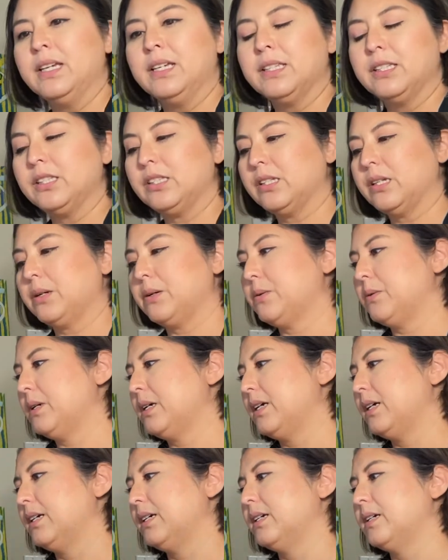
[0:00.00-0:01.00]
So
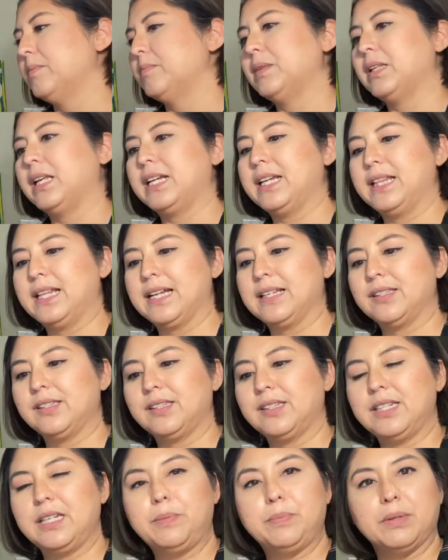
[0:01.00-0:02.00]
I'm letting that
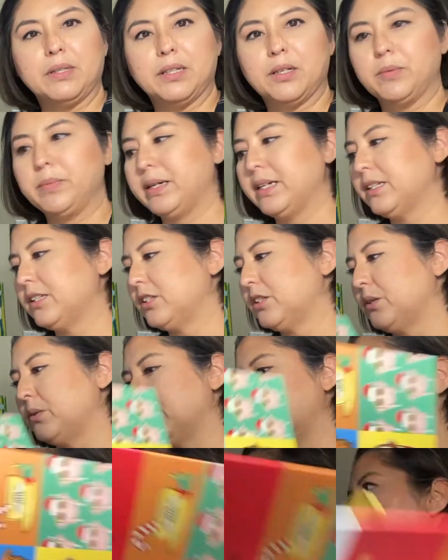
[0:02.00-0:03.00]
steep a little bit. So let's see,